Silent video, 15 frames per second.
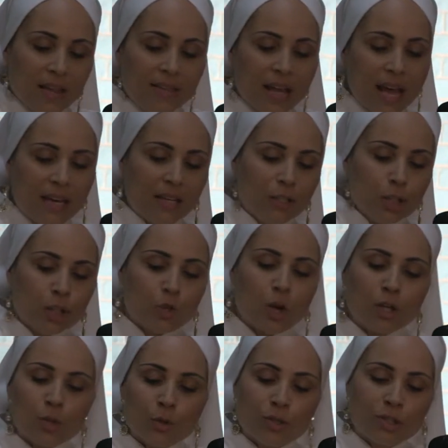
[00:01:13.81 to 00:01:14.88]
that in the
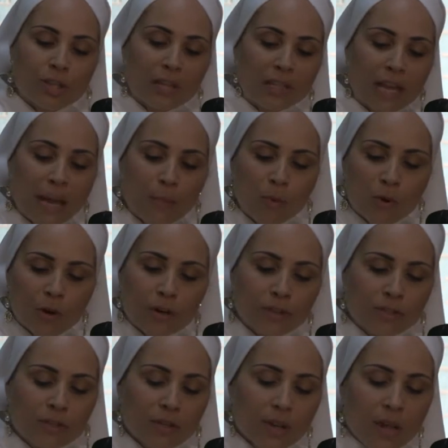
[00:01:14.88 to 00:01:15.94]
structures to the
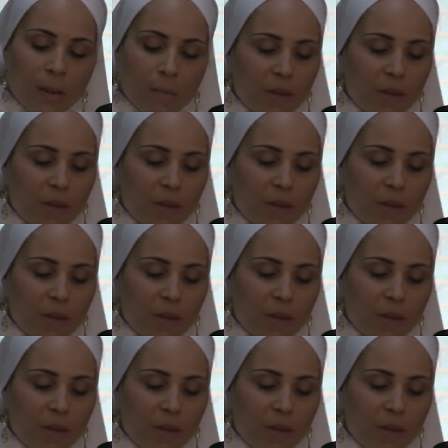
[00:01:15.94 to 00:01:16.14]
laborers,